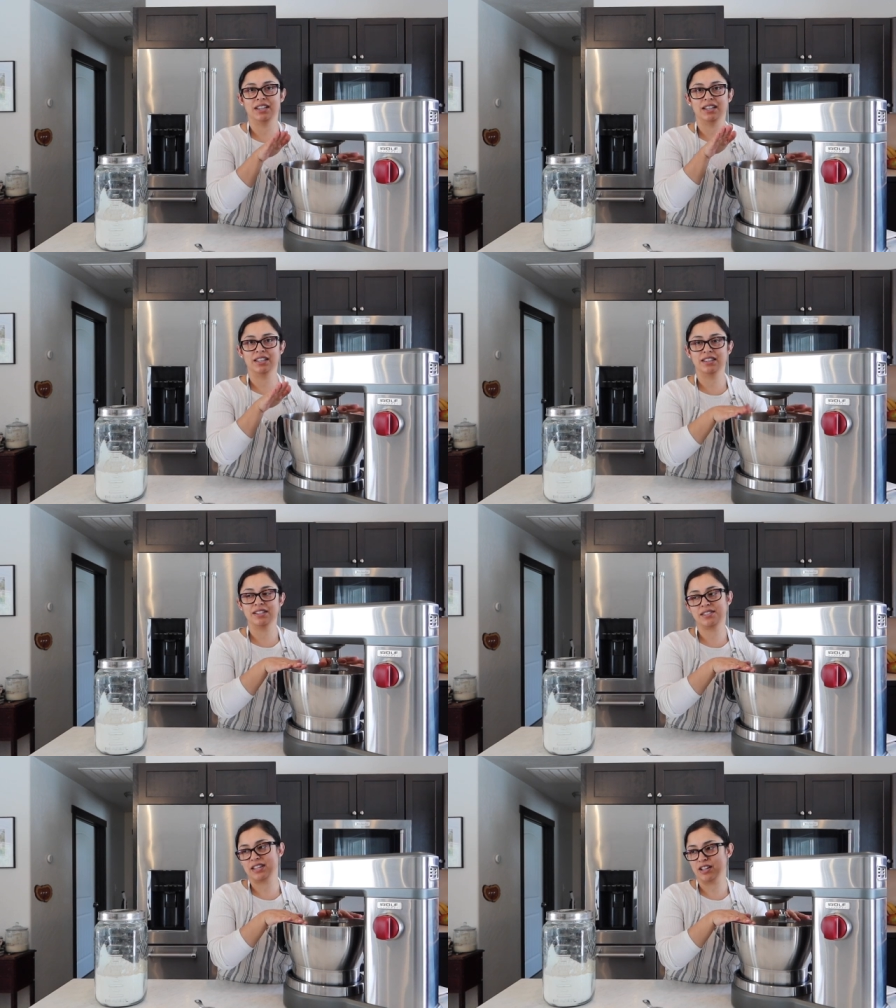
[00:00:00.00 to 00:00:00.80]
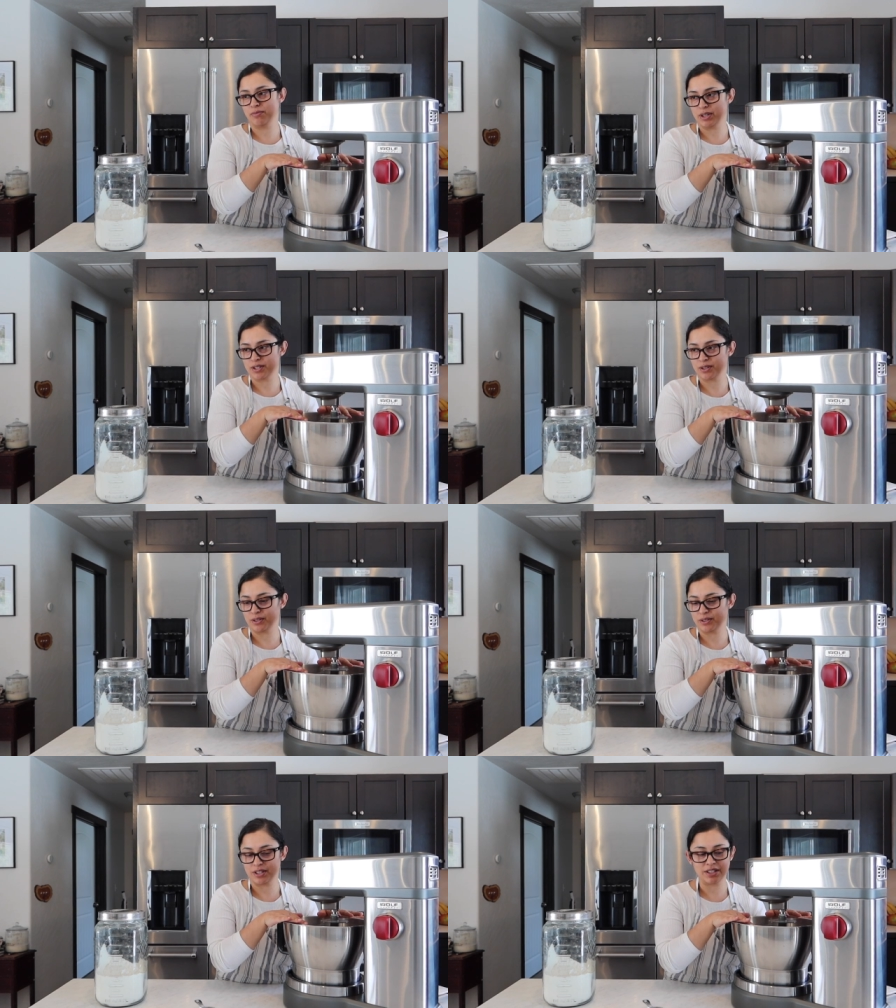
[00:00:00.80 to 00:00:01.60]
and the stand
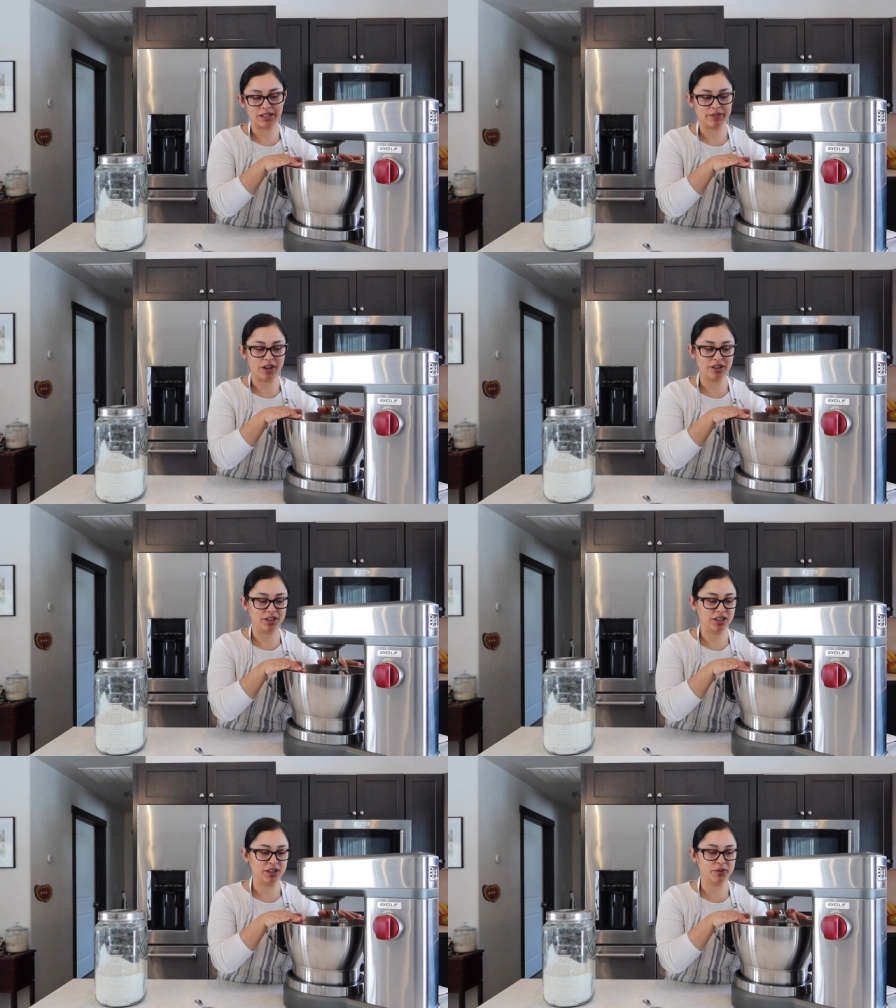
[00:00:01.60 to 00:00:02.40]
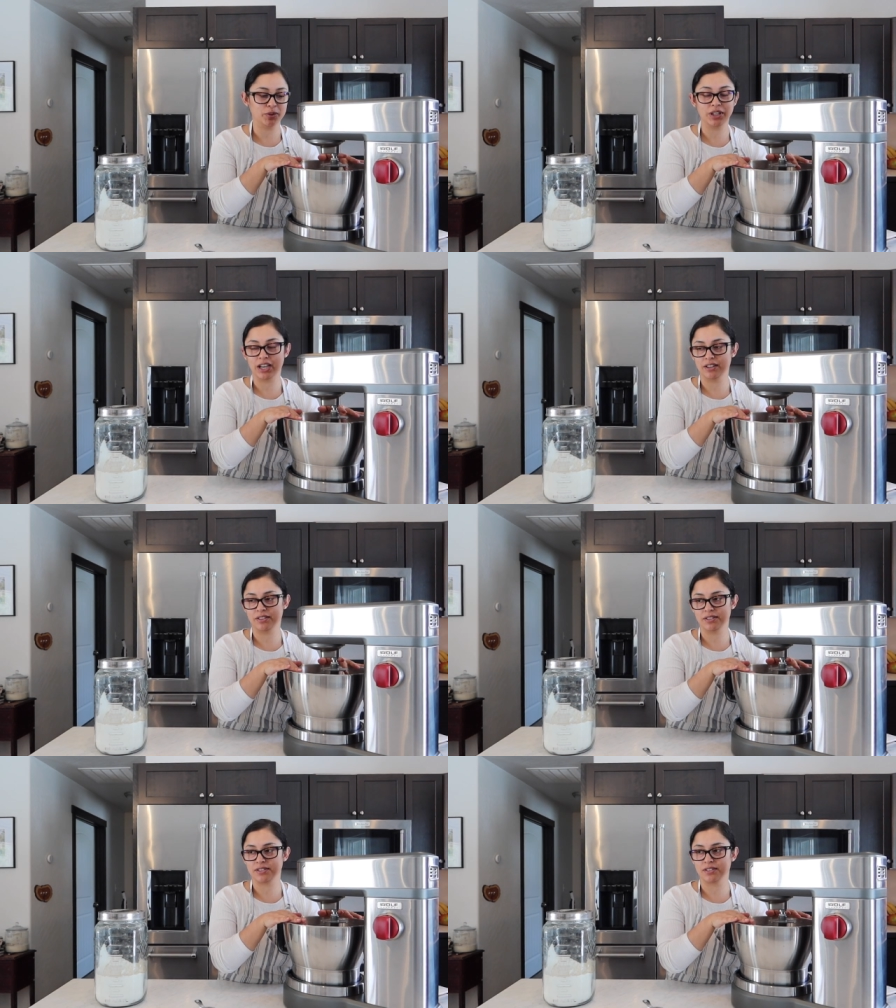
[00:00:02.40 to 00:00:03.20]
mixer since I've gotten it. I've only
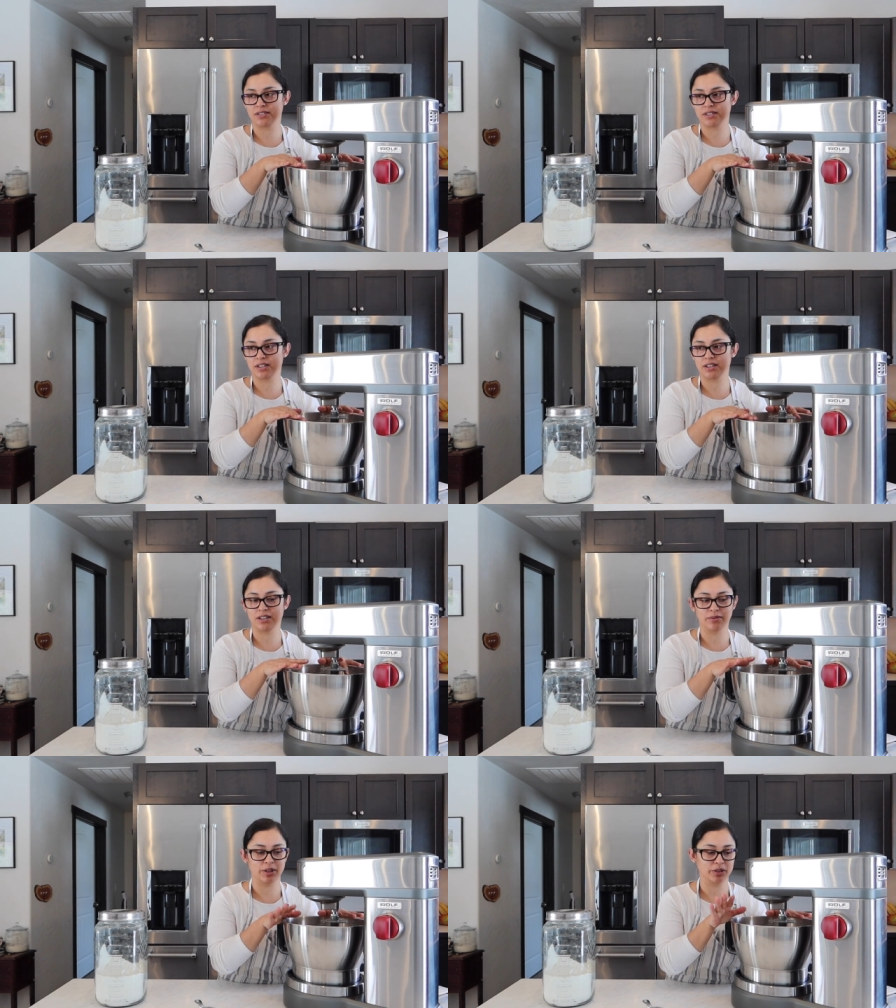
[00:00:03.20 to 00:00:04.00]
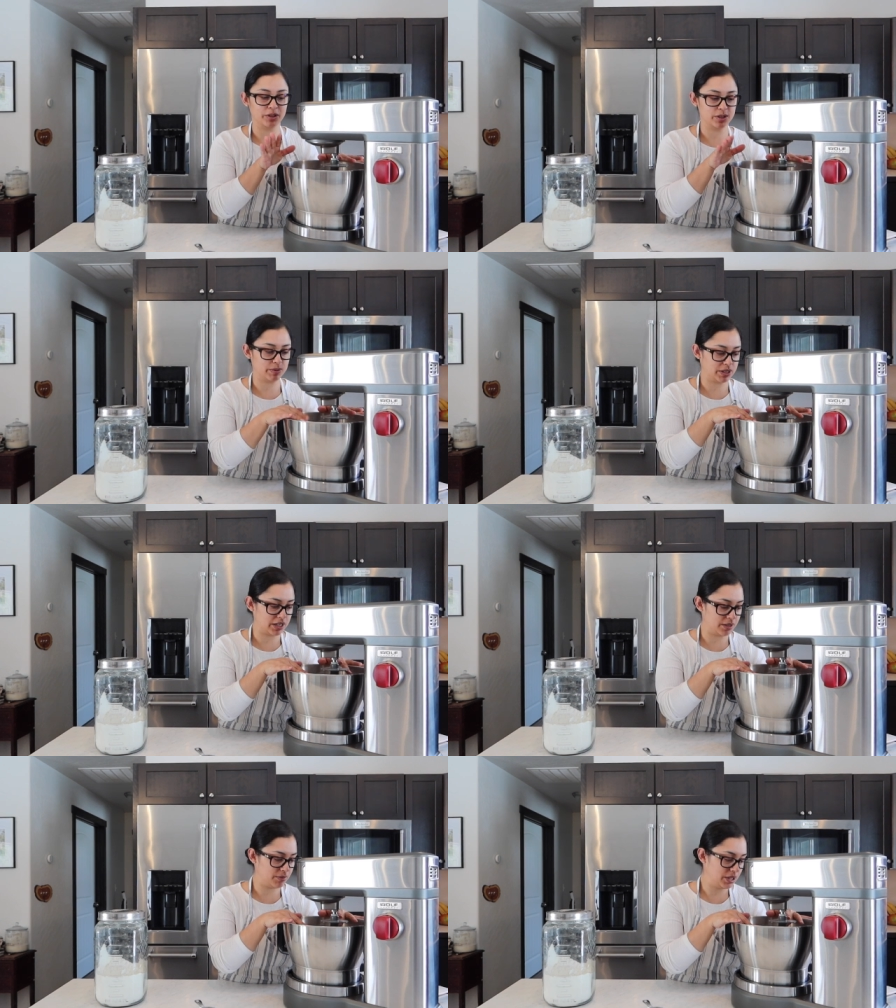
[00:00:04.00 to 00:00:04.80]
had this since around Christmas
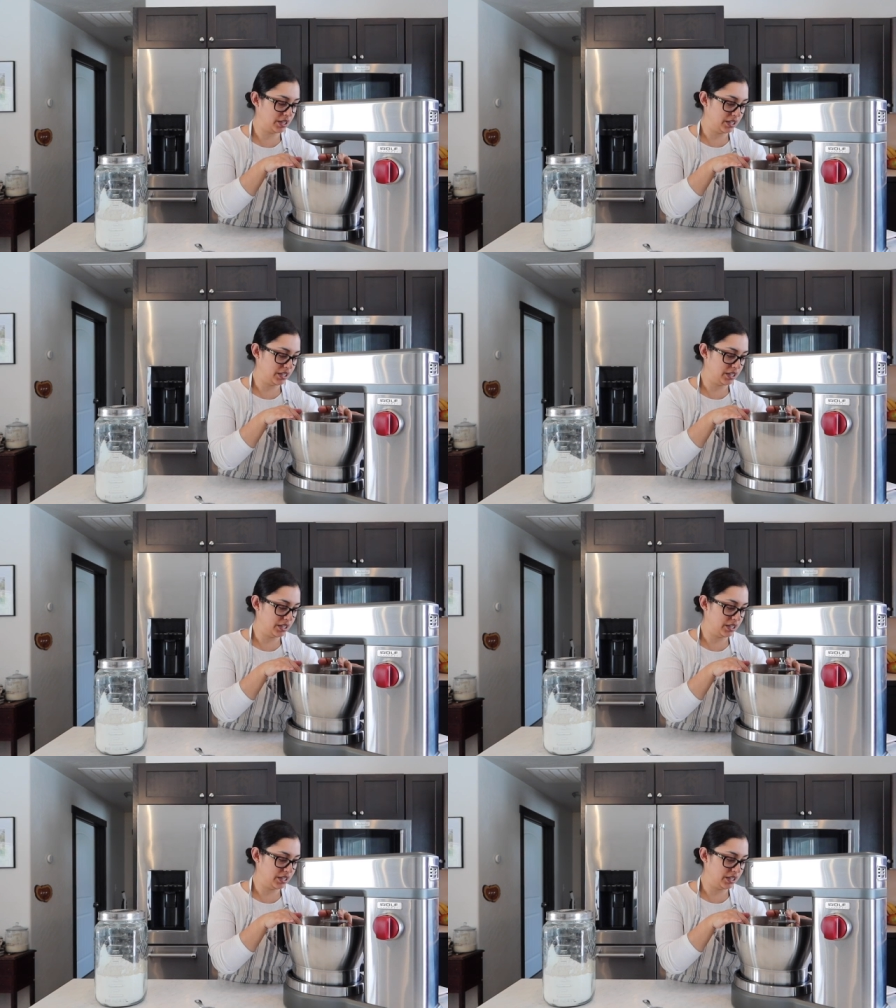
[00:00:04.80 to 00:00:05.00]
time.